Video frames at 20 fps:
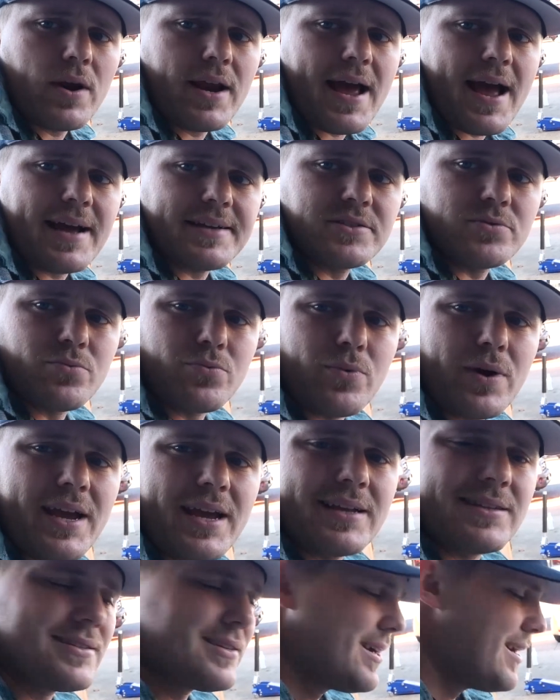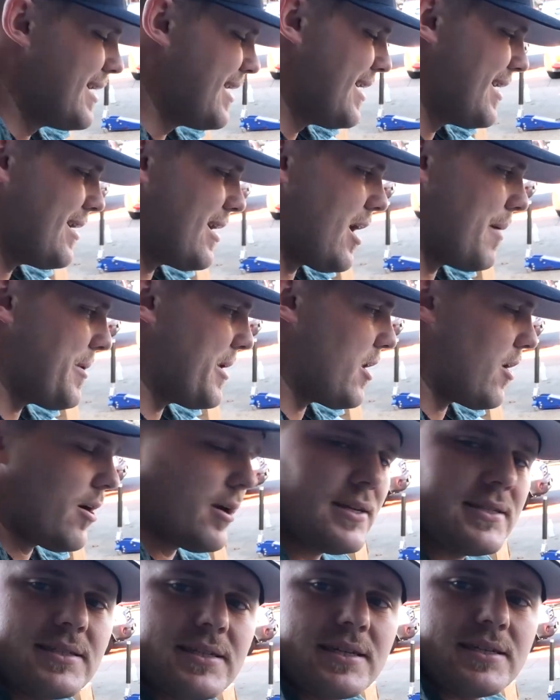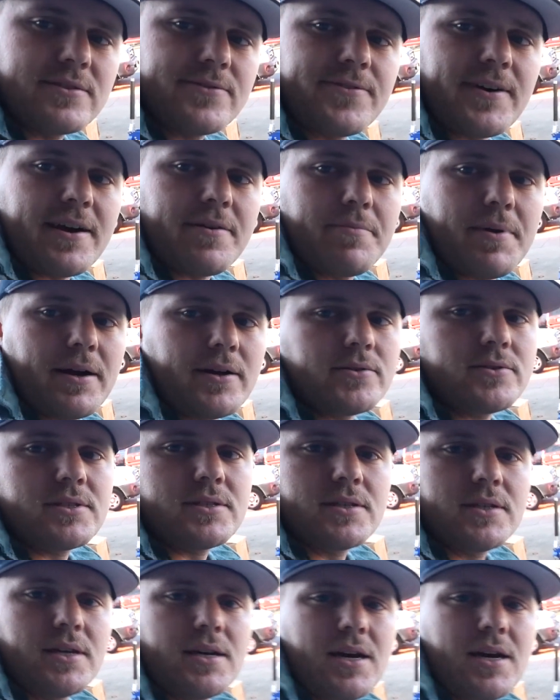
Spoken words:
it adds weight. I mean, honestly, it's 5 pounds.